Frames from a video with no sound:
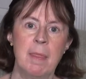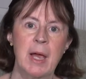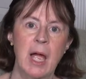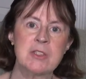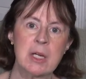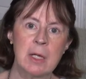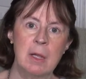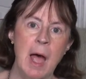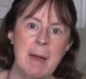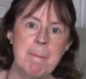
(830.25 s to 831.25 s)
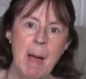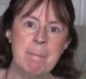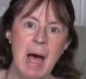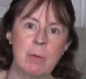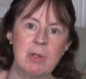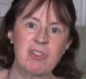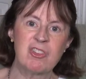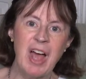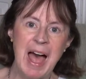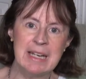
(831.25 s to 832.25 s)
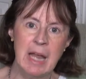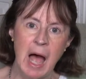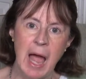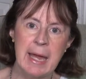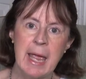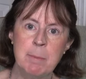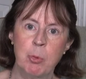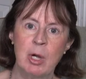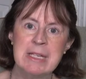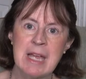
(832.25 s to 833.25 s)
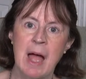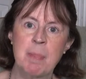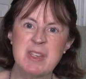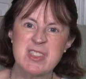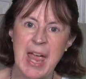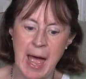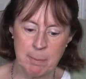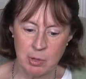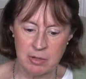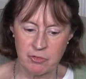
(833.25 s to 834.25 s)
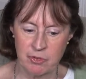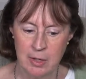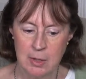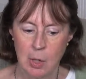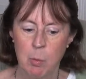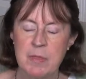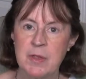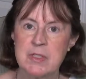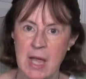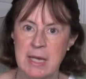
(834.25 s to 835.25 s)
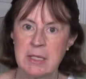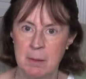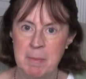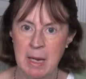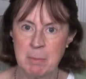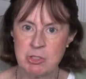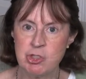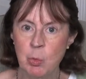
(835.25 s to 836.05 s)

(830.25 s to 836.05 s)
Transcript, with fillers: that got to climb Mount Sinai and bring down the tablets with the Ten Commandments.